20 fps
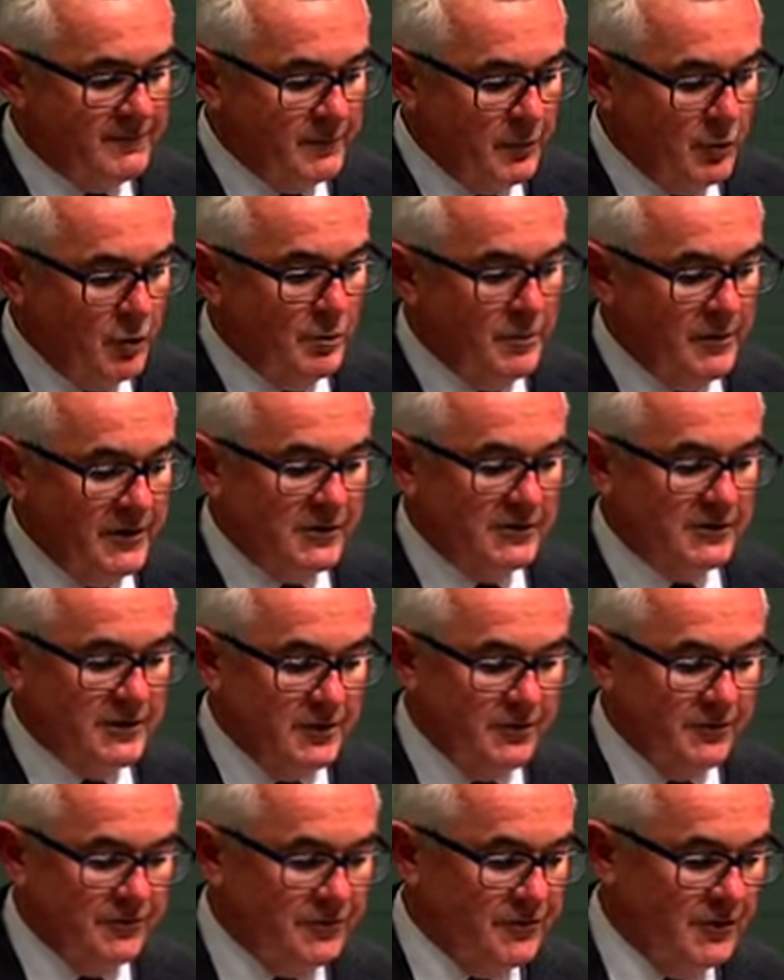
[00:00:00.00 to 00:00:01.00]
poor mental
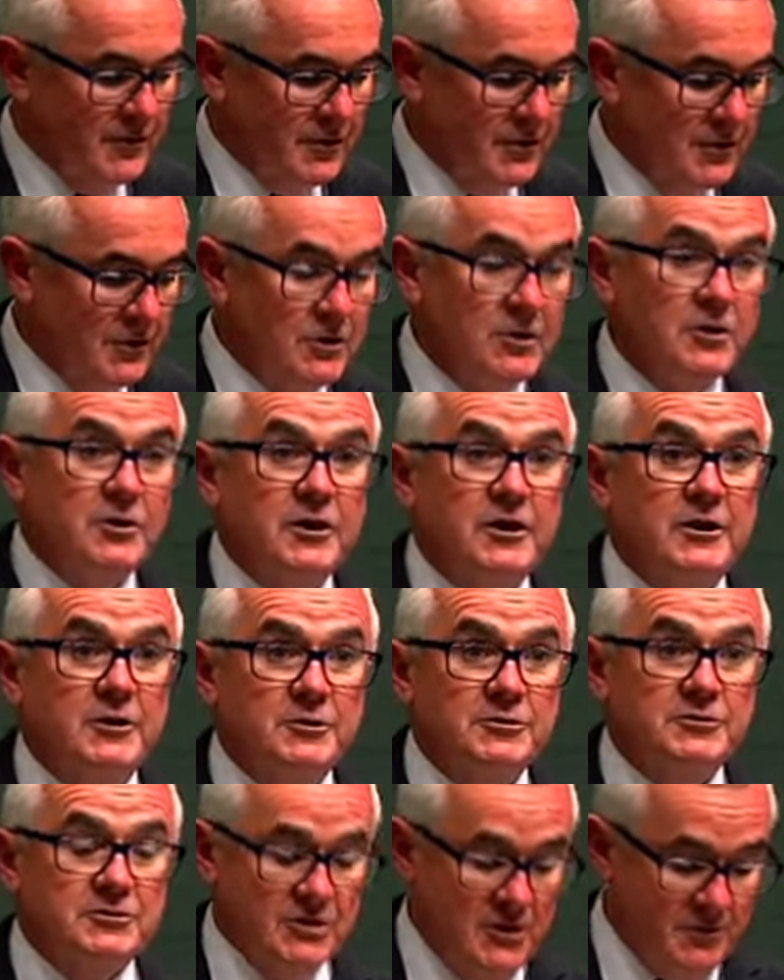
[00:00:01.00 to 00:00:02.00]
health, you need a
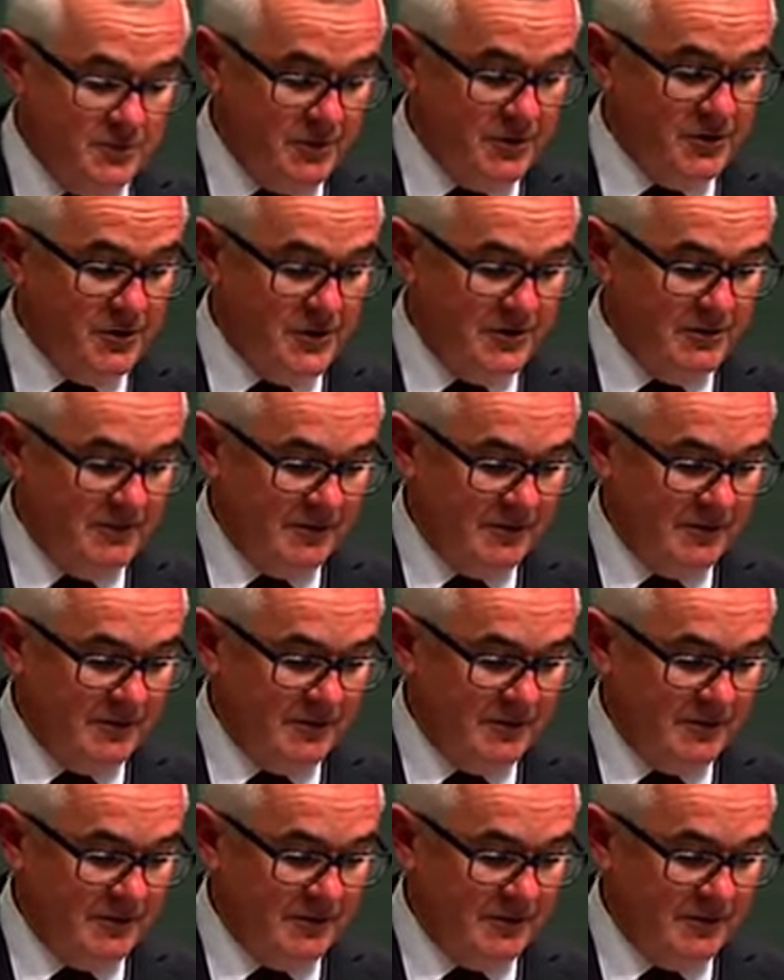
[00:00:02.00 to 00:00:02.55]
good GP.